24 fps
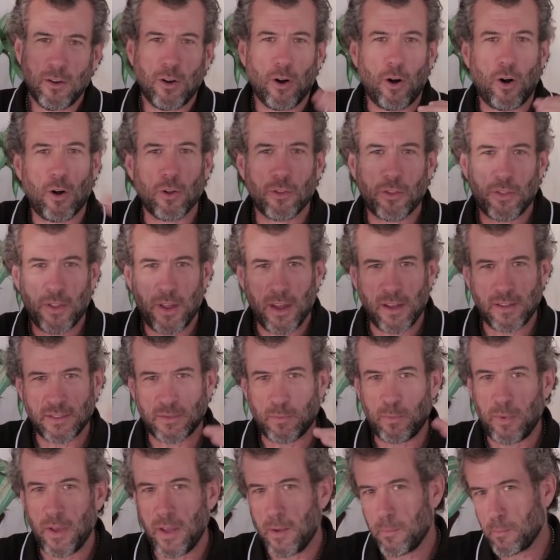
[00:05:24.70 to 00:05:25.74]
all things
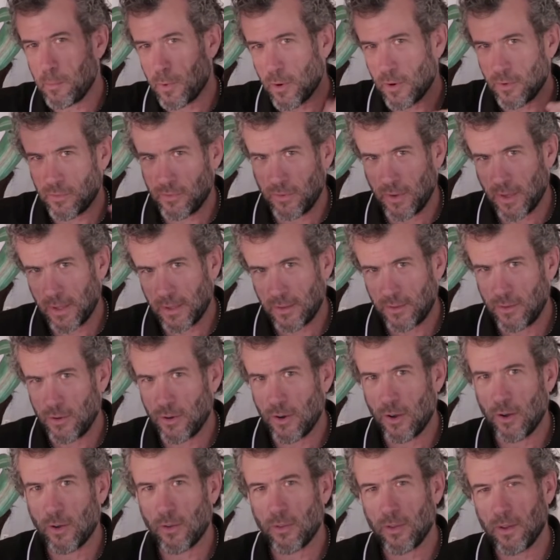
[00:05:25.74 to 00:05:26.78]
being perfect. You
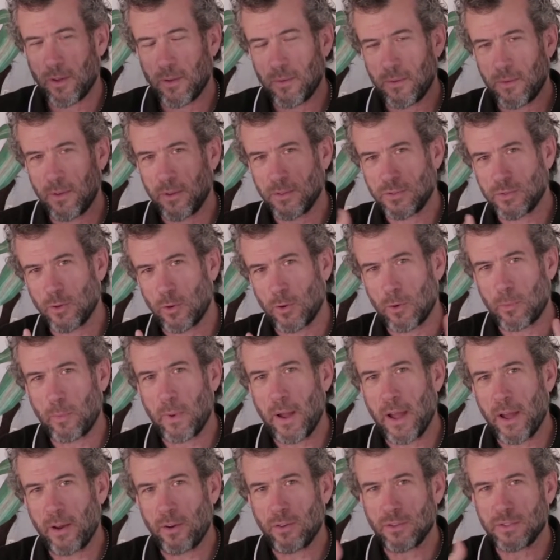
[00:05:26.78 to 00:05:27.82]
know, the solar
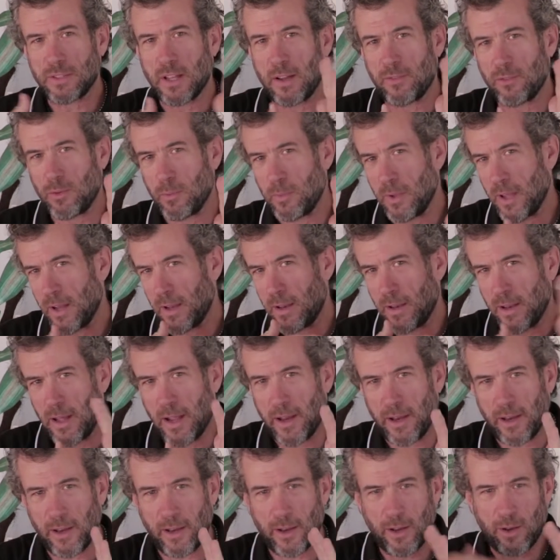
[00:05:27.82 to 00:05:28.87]
panels have to be at
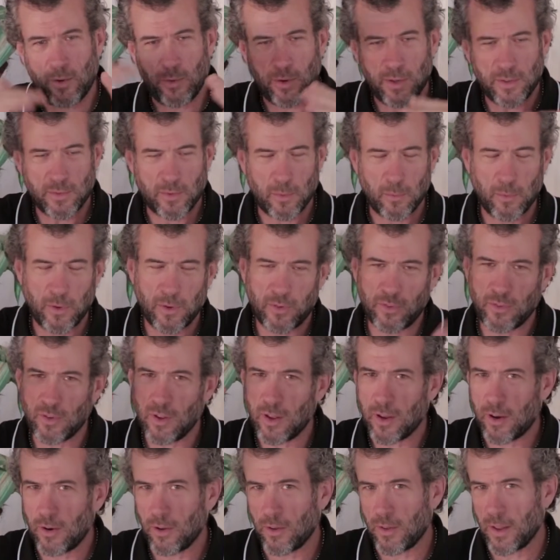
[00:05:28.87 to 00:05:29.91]
90 degrees from the
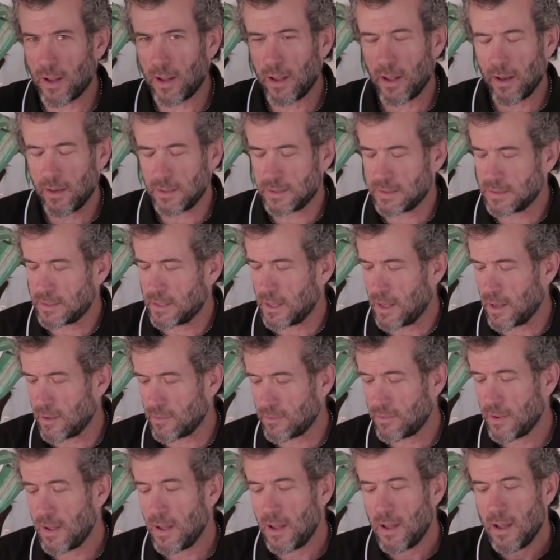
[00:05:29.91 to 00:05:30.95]
sun and all that kind of
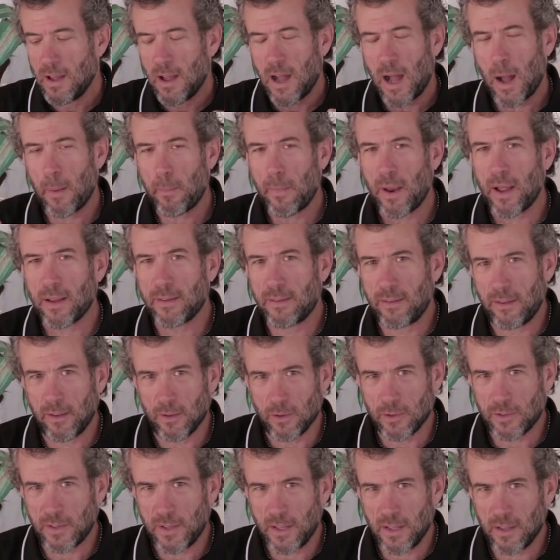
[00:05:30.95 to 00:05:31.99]
stuff. I'm not
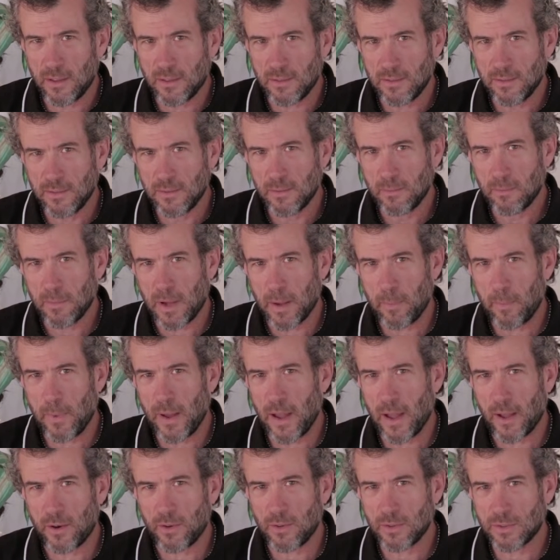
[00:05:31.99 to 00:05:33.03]
tilting my
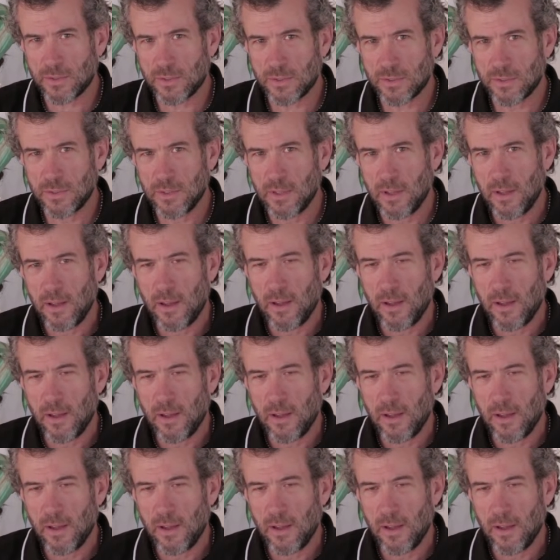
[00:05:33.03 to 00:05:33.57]
panels